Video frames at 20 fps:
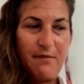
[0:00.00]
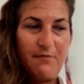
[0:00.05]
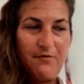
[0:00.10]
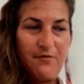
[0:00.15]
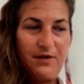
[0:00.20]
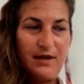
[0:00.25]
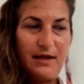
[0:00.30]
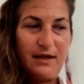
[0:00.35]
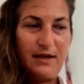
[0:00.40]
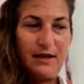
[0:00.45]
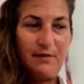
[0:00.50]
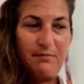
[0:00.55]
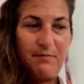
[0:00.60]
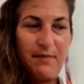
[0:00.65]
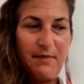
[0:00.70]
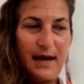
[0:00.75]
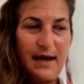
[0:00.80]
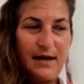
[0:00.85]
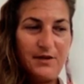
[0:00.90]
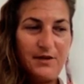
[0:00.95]
really
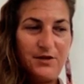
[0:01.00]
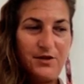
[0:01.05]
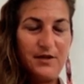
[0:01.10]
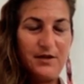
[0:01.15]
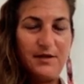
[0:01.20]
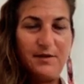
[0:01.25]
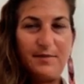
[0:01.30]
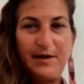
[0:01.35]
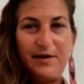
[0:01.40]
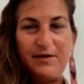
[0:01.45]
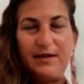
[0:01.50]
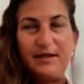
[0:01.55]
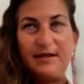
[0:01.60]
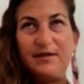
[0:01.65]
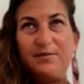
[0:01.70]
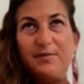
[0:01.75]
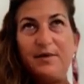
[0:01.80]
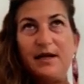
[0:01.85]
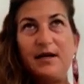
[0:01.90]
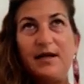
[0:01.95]
passionate about
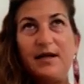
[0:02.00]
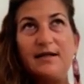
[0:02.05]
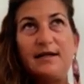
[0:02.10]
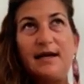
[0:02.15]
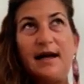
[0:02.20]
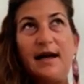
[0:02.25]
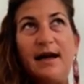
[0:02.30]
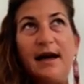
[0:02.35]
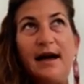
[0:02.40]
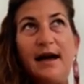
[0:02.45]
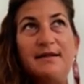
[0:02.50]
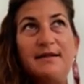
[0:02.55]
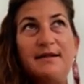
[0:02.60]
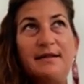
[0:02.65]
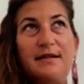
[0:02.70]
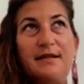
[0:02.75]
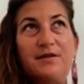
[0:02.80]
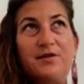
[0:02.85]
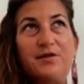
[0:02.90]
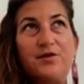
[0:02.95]
this because I've
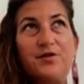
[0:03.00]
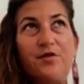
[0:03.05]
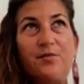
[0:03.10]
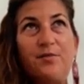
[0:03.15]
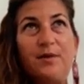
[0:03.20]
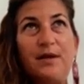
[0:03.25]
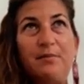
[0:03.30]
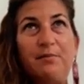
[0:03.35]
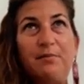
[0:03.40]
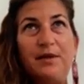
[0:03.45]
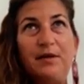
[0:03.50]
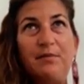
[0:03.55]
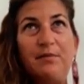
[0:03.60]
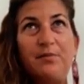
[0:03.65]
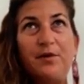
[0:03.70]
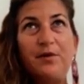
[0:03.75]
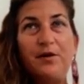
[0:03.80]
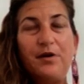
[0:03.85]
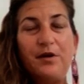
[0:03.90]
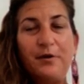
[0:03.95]
seen so many
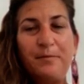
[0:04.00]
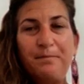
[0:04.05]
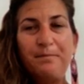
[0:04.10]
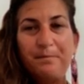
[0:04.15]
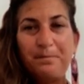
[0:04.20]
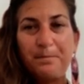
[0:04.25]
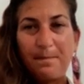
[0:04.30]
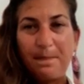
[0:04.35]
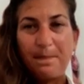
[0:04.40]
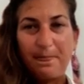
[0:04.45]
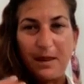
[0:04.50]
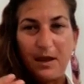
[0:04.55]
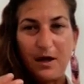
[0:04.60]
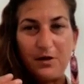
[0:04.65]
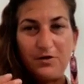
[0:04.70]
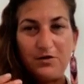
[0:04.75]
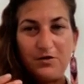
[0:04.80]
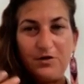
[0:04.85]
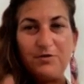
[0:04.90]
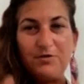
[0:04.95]
people
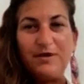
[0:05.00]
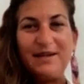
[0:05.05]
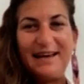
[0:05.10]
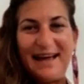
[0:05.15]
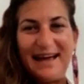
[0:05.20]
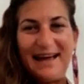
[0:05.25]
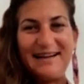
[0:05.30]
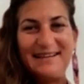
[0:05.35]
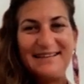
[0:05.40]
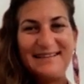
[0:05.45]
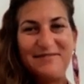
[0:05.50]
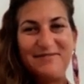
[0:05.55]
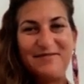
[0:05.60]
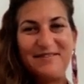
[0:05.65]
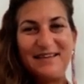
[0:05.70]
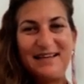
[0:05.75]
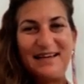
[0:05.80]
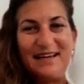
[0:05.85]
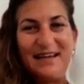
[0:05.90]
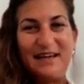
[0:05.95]
doing
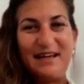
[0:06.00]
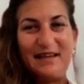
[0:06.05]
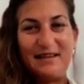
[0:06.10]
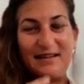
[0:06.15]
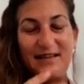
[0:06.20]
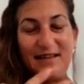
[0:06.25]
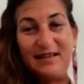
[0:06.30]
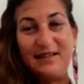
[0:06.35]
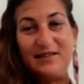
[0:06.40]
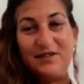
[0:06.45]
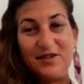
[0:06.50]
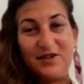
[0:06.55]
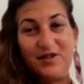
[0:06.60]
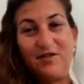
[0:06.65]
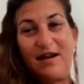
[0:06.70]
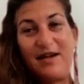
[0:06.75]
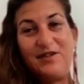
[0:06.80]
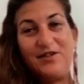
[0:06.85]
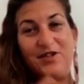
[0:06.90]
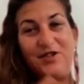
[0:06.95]
actively the
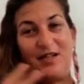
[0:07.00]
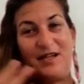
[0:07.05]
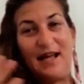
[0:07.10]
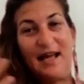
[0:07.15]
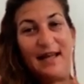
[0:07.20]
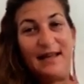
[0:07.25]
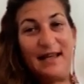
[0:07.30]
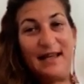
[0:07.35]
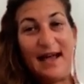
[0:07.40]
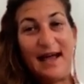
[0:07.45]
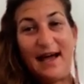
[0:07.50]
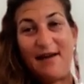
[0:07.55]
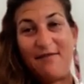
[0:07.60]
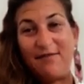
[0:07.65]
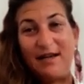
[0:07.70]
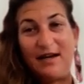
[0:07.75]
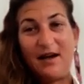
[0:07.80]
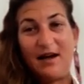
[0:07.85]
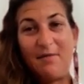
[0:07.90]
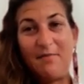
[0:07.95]
integration and
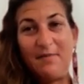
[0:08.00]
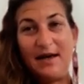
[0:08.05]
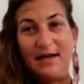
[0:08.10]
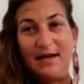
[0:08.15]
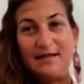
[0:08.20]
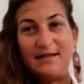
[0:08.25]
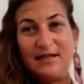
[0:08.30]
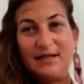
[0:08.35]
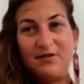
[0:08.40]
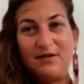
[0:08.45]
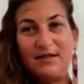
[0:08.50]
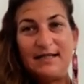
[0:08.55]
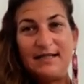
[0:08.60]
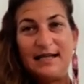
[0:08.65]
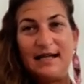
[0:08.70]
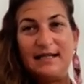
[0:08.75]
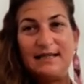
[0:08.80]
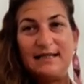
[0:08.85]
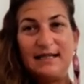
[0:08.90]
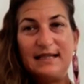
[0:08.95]
having amazing
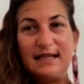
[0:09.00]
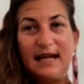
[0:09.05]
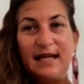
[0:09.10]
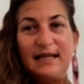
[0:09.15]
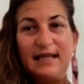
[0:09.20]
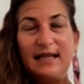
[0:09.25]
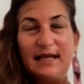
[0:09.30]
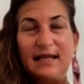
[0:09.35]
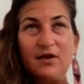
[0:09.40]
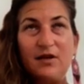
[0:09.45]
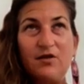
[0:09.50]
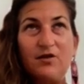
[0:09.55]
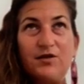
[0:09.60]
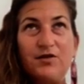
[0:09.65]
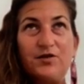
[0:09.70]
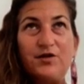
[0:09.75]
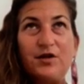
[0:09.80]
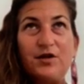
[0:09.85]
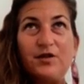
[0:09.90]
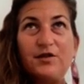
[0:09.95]
results, and then
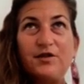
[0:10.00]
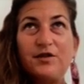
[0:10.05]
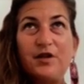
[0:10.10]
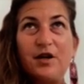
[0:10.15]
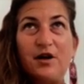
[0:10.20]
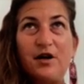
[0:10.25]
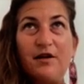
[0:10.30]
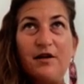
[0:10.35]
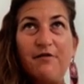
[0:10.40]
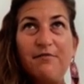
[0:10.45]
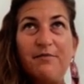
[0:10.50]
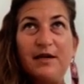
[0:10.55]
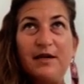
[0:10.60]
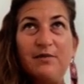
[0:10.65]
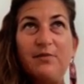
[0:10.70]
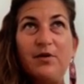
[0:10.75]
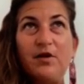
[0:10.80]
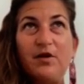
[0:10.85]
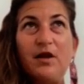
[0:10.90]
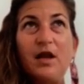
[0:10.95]
also a ton of
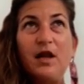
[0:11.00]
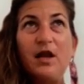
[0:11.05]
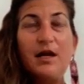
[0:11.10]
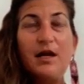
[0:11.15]
people